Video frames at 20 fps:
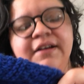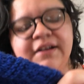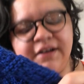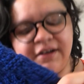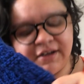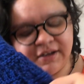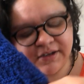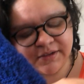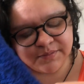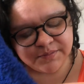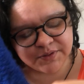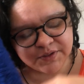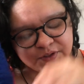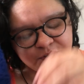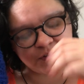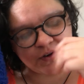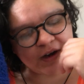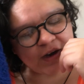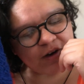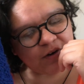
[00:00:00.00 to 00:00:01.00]

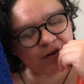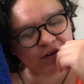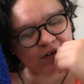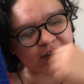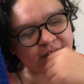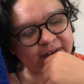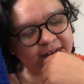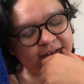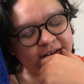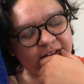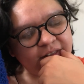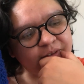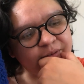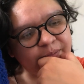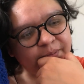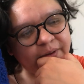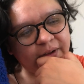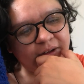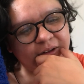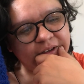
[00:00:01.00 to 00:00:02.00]
So I ordered another
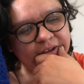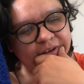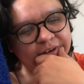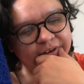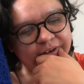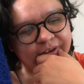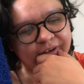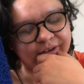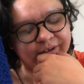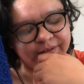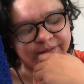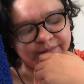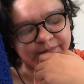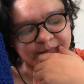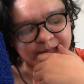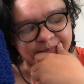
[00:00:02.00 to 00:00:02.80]
ball of yarn,